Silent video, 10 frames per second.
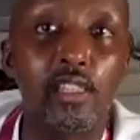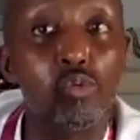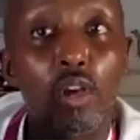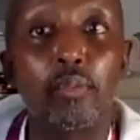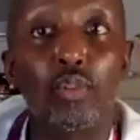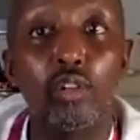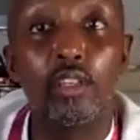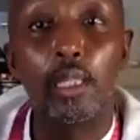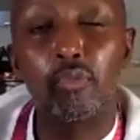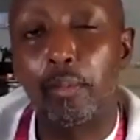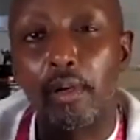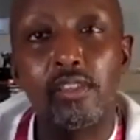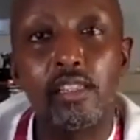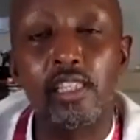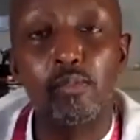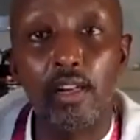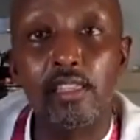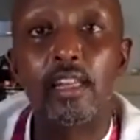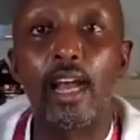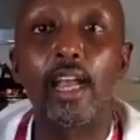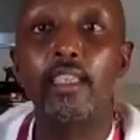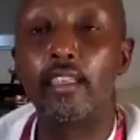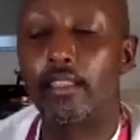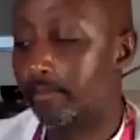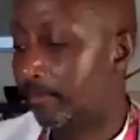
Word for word: That's why I'm cooking them for about six minutes in a high heat.